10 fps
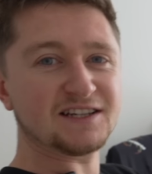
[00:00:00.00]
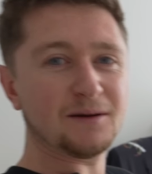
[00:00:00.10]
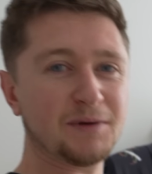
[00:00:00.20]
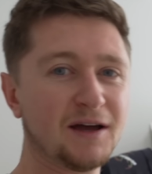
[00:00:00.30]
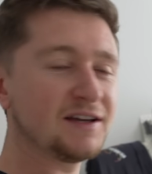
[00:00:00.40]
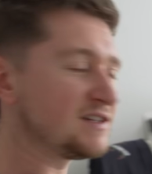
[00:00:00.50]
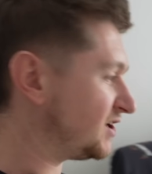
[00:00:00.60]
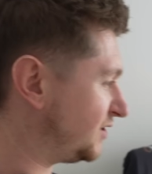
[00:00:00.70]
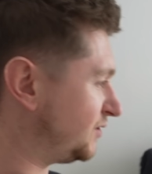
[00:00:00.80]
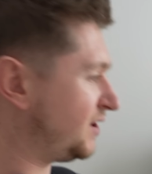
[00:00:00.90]
up.
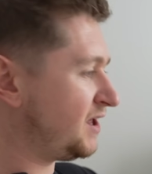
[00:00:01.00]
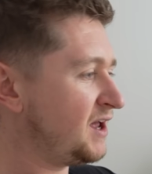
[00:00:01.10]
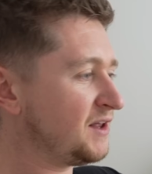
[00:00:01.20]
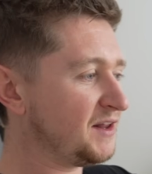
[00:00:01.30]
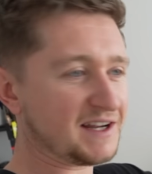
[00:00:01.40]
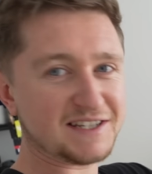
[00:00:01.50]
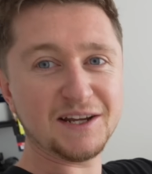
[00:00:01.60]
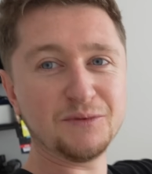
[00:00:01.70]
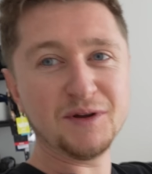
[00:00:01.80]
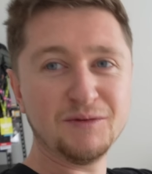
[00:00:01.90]
So, like I
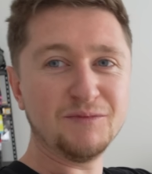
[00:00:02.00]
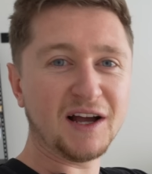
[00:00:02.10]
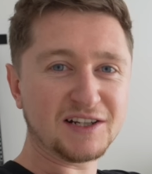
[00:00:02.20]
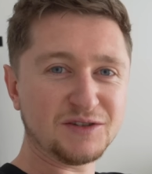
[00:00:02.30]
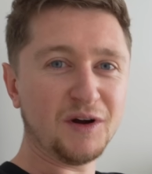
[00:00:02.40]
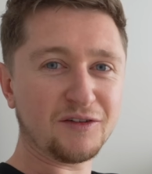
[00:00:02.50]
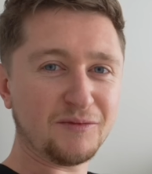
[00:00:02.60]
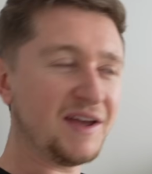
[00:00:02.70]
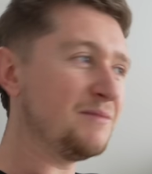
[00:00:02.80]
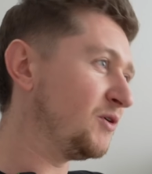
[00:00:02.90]
said, we like to work
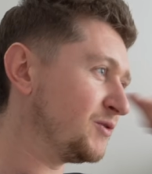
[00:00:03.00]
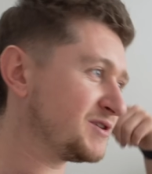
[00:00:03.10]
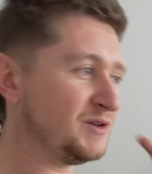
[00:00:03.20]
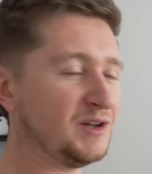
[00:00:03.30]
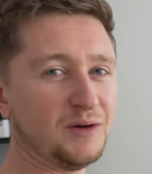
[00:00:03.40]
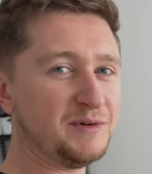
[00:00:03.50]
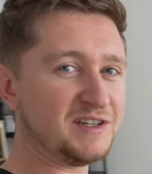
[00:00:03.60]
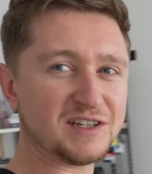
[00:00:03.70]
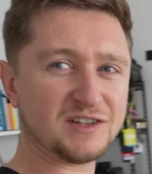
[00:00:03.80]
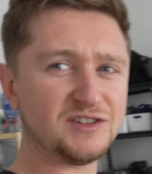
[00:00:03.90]
from here, but also the lobby
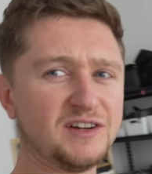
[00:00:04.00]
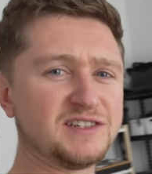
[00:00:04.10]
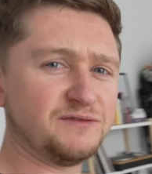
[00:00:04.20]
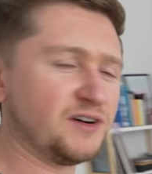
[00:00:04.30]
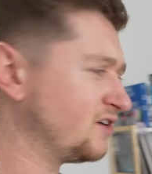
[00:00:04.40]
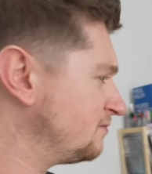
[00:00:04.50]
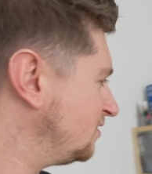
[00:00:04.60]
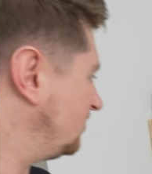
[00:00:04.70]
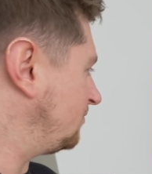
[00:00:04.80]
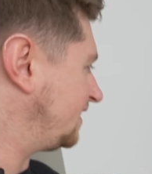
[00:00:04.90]
is such a nice
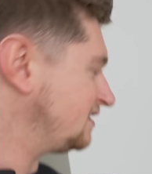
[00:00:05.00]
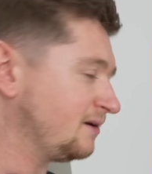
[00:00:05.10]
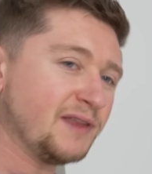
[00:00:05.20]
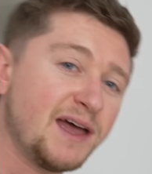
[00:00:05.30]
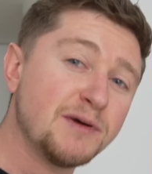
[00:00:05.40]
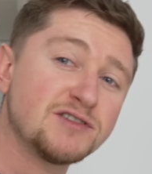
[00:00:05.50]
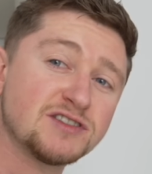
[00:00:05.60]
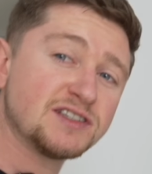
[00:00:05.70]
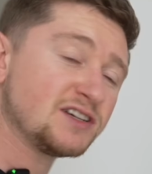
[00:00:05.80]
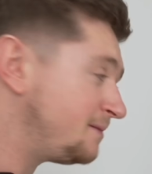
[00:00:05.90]
environment that we end up there most of
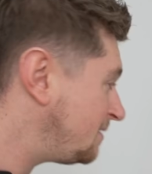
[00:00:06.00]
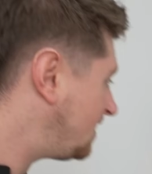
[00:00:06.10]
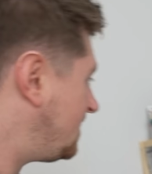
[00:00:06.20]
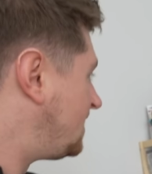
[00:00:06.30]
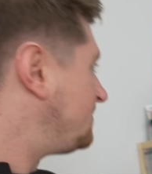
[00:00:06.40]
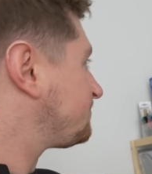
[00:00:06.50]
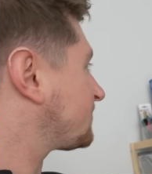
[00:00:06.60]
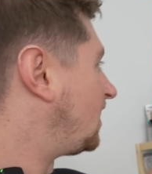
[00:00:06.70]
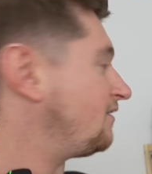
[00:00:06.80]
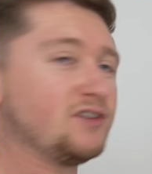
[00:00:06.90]
the time.
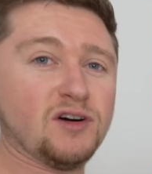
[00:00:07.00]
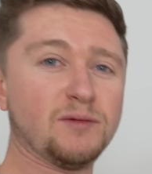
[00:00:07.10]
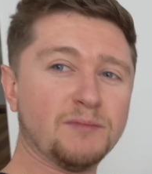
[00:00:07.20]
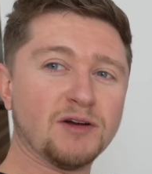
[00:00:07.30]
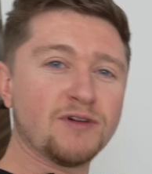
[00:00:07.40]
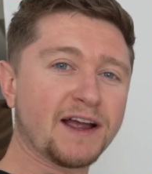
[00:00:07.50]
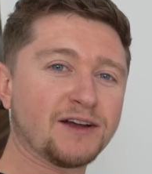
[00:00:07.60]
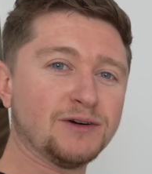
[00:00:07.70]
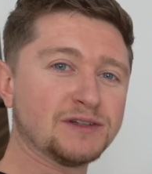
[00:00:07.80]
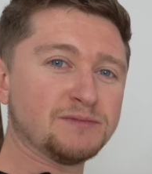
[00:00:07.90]
I've got my
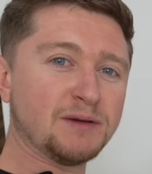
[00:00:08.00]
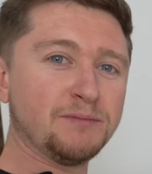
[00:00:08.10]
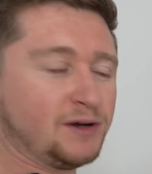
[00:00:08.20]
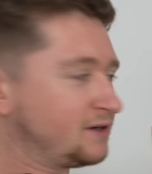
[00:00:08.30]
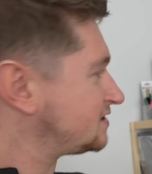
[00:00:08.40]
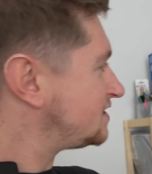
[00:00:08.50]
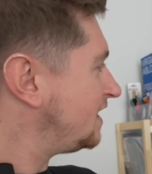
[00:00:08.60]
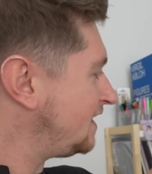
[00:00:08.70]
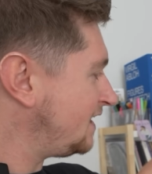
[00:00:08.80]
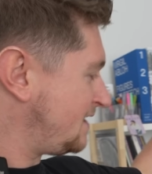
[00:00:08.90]
records, my
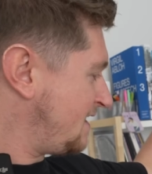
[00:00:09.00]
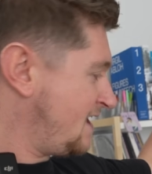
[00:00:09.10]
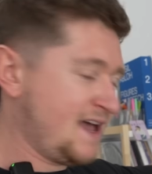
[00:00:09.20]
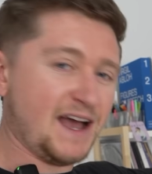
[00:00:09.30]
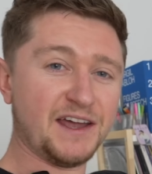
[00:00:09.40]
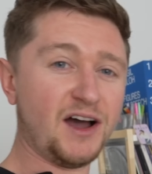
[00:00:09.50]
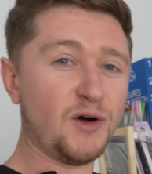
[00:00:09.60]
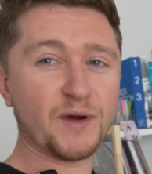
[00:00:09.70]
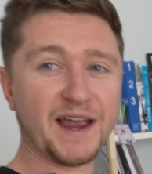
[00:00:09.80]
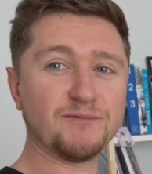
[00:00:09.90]
books, and a
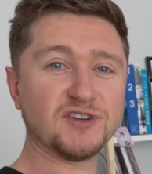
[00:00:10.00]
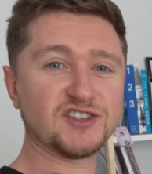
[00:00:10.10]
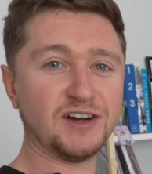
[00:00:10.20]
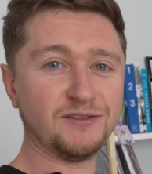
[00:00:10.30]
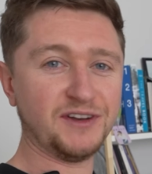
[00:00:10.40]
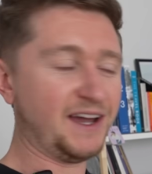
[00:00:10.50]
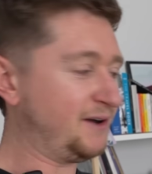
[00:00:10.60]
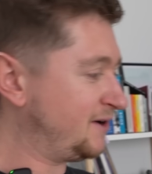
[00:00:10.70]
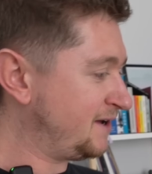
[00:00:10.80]
whole camera shelf now.